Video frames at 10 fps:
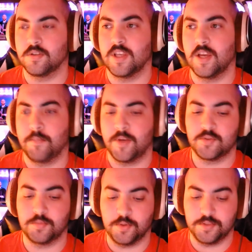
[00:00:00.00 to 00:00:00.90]
get
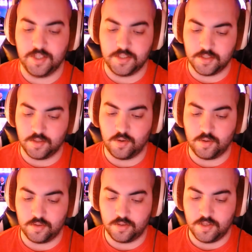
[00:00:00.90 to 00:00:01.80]
measurable data
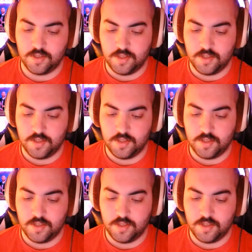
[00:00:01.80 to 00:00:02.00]
on